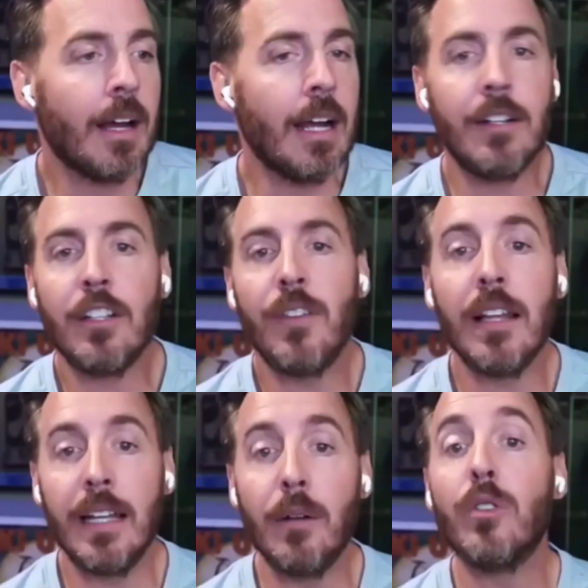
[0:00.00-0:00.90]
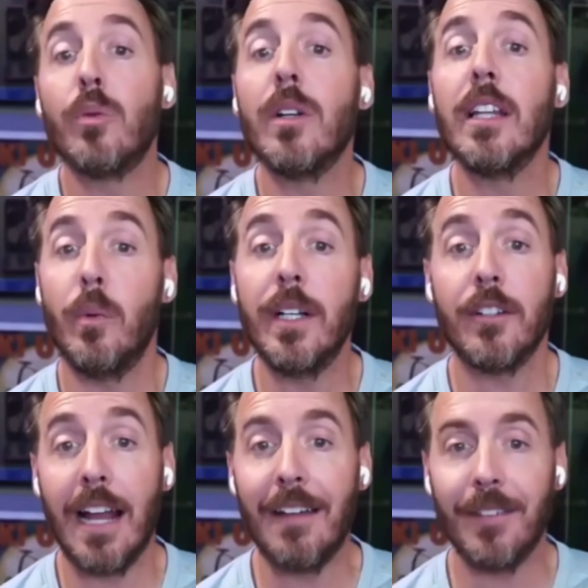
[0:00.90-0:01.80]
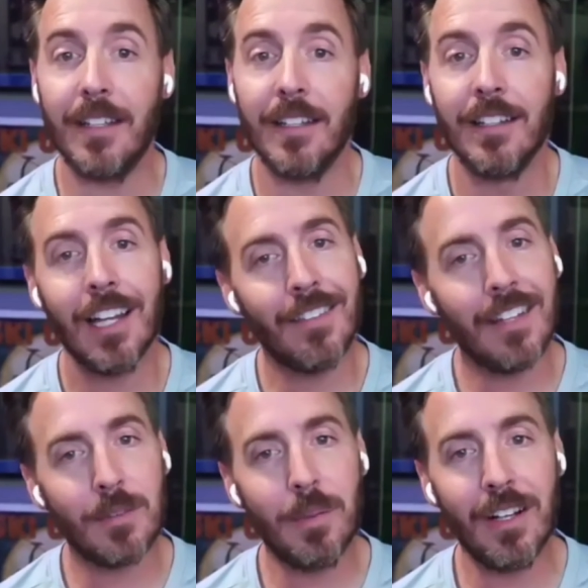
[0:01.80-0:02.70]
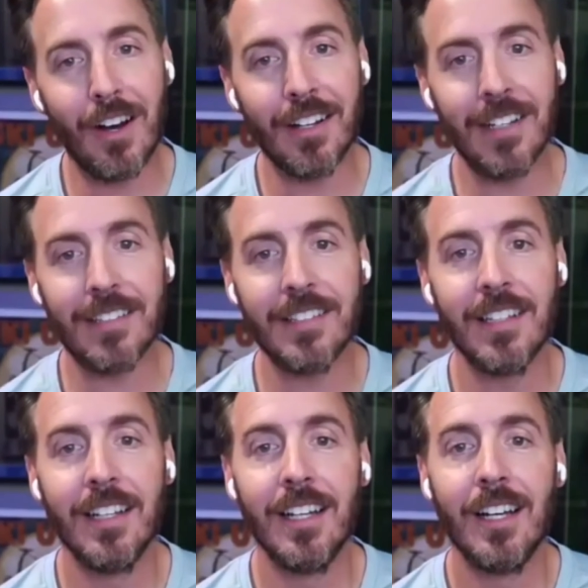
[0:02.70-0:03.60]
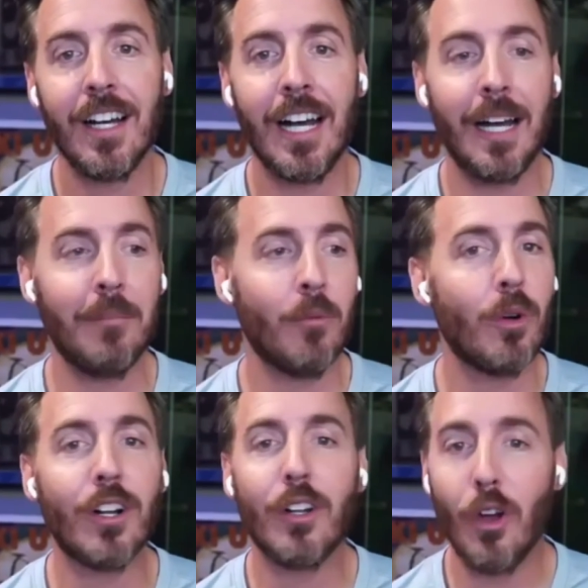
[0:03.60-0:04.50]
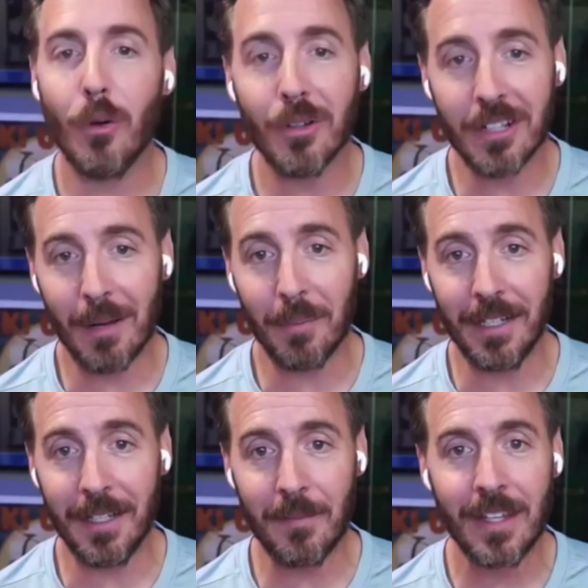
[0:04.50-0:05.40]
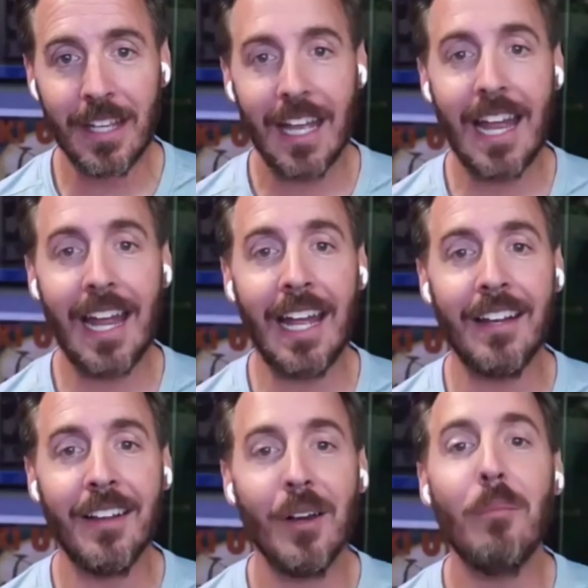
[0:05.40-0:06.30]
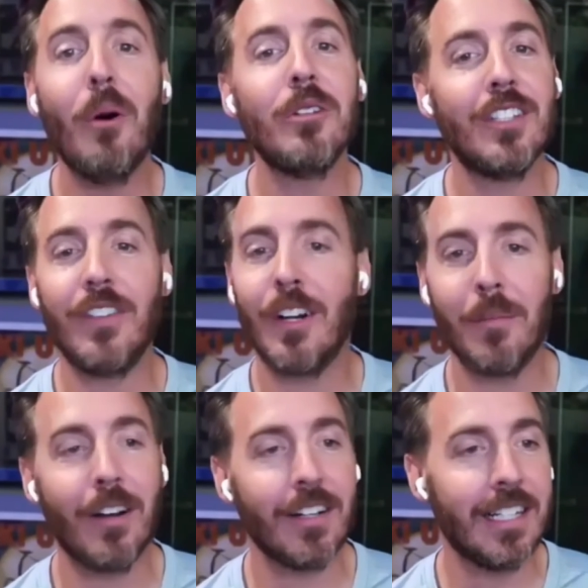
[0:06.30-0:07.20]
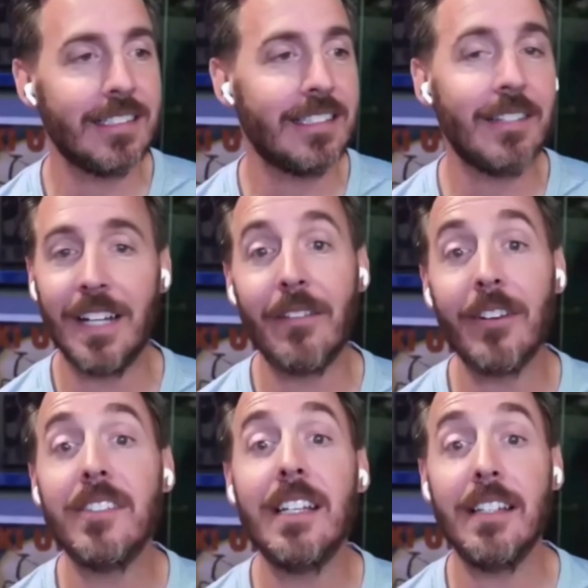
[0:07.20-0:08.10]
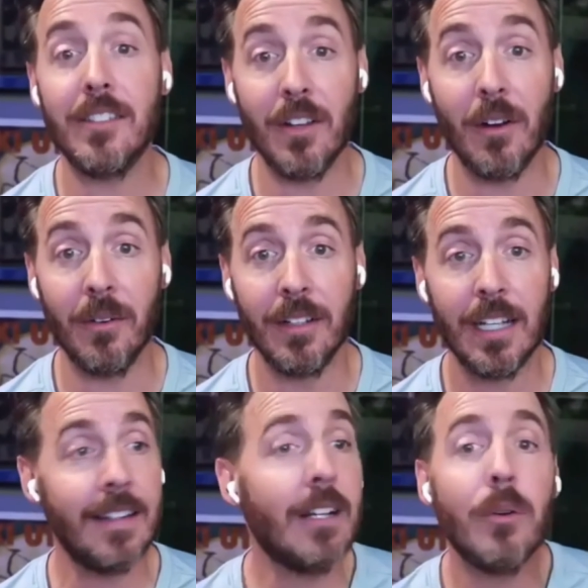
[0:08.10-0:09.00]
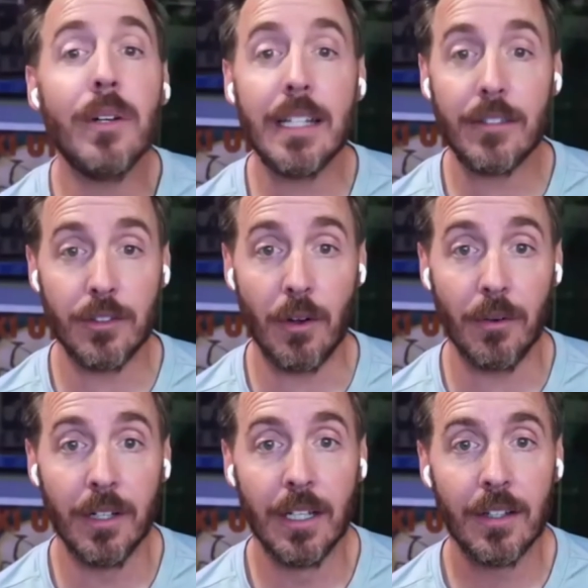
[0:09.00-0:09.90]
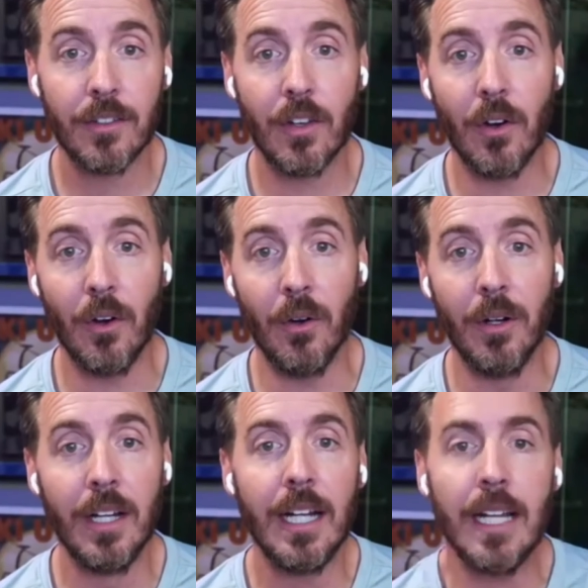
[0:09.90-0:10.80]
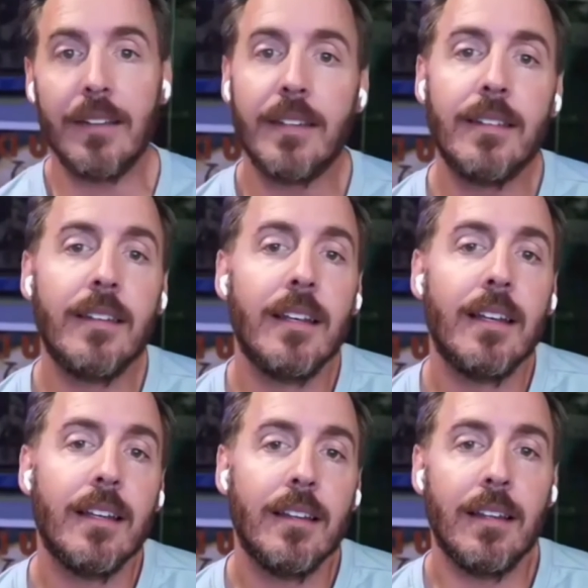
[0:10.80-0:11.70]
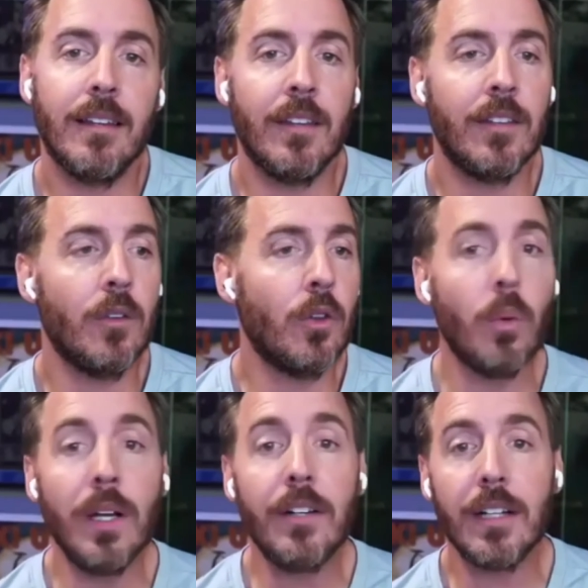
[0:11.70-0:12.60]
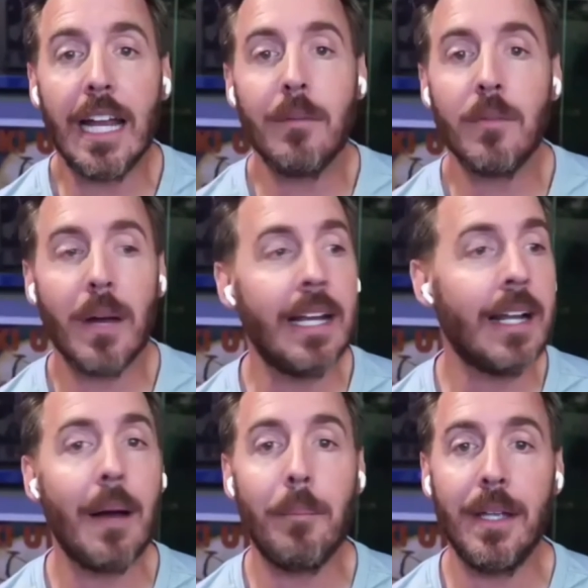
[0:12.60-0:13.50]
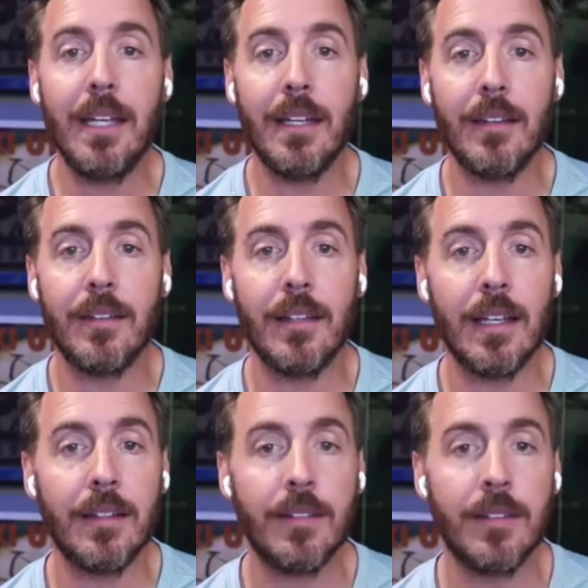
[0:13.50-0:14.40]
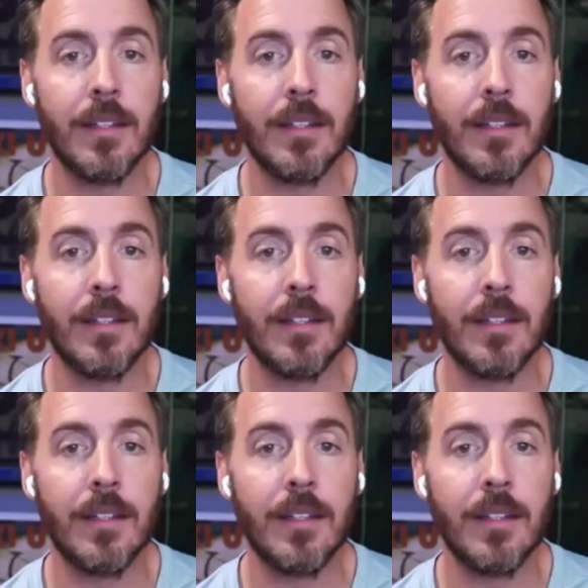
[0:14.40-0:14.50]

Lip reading: just felt like it was really winter heavy. And let's be honest, we're a global company, and most of our markets have never seen snow, and they don't get snow. So it's the Winter Games might not be as